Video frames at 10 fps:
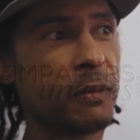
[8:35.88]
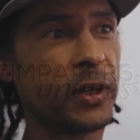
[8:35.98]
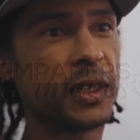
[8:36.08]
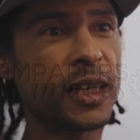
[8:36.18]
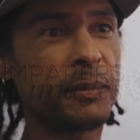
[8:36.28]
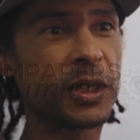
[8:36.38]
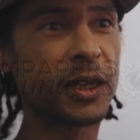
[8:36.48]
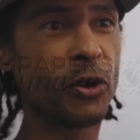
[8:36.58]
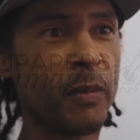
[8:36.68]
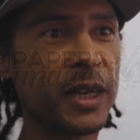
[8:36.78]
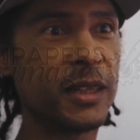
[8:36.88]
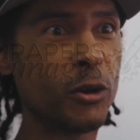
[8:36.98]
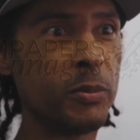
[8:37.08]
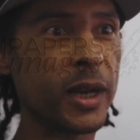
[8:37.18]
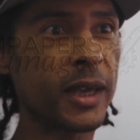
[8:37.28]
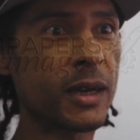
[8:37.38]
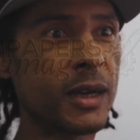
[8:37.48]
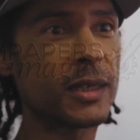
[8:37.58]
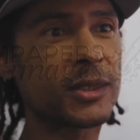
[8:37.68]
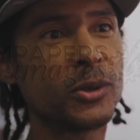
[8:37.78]
when it's time to get your money, they'll be like,
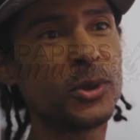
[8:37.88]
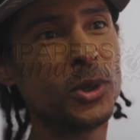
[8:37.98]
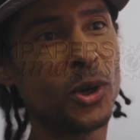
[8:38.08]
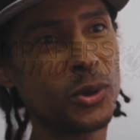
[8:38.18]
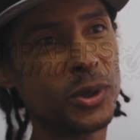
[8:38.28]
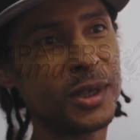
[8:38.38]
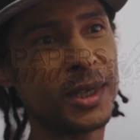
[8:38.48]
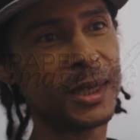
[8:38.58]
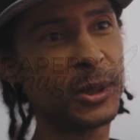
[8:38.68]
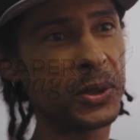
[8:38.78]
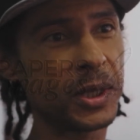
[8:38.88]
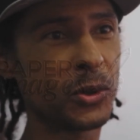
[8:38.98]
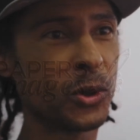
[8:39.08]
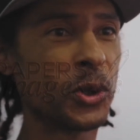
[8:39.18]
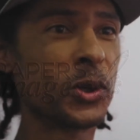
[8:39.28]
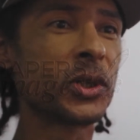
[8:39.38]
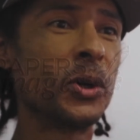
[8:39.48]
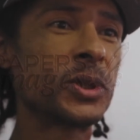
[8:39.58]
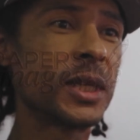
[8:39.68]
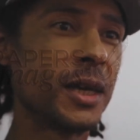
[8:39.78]
so you know, you think all those
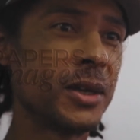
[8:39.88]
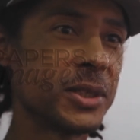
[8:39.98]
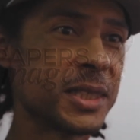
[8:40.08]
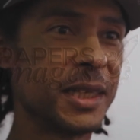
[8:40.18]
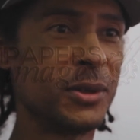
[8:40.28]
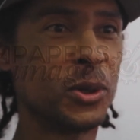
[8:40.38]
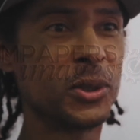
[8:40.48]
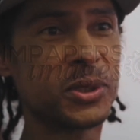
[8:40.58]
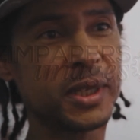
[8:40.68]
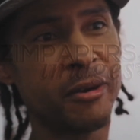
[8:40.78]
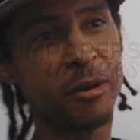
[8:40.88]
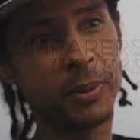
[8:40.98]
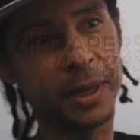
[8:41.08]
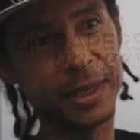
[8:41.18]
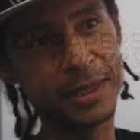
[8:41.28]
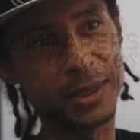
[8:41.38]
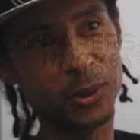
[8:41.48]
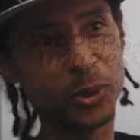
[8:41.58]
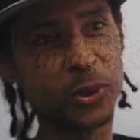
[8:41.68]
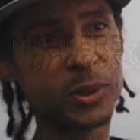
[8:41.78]
hotels and all those airplanes and
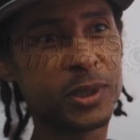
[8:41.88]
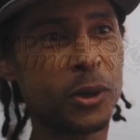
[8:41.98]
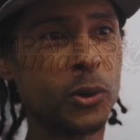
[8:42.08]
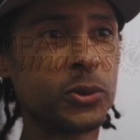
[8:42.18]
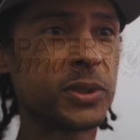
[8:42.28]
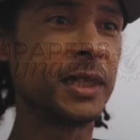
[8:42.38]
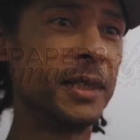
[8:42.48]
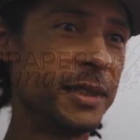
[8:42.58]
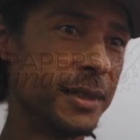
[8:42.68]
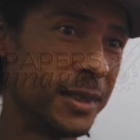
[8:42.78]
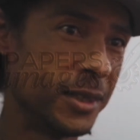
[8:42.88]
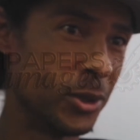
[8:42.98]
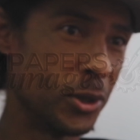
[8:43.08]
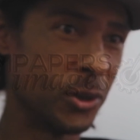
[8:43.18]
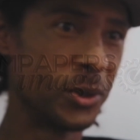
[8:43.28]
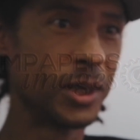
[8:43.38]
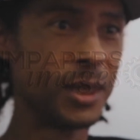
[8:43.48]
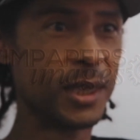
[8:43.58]
all those clothes and, you know,